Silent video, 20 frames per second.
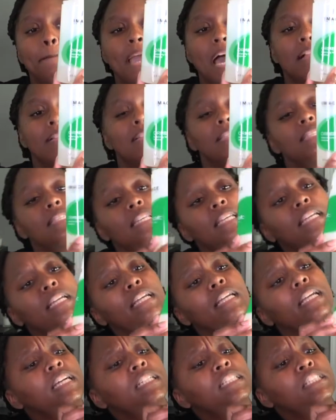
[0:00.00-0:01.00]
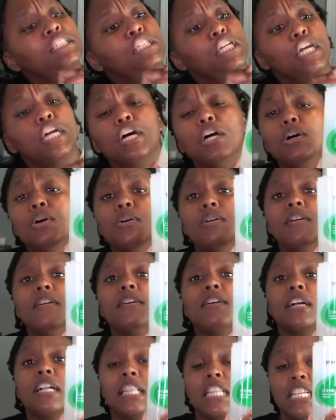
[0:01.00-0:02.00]
Balancing Gel
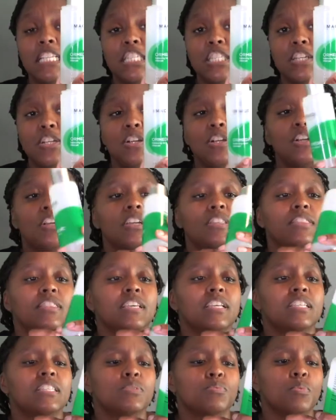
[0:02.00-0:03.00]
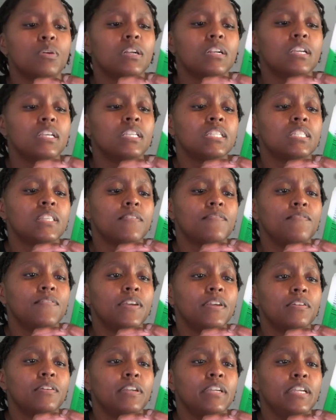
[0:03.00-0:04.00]
Cleanser. This one is
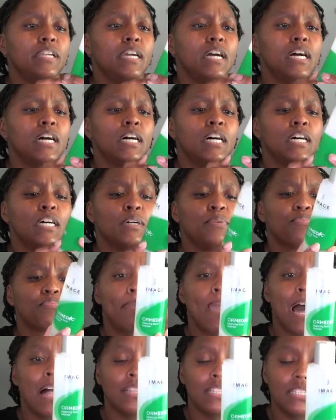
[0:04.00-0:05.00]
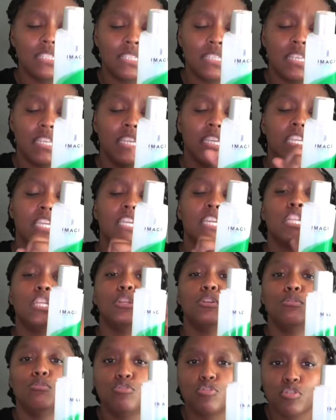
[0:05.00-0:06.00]
very uh, balancing,
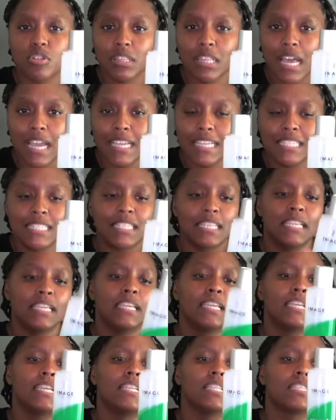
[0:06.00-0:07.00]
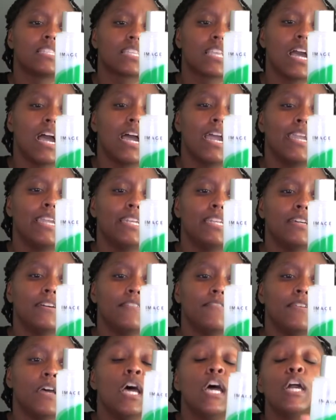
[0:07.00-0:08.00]
neutralizing. It's kind
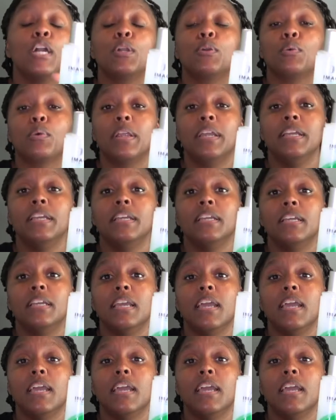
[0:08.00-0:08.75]
of great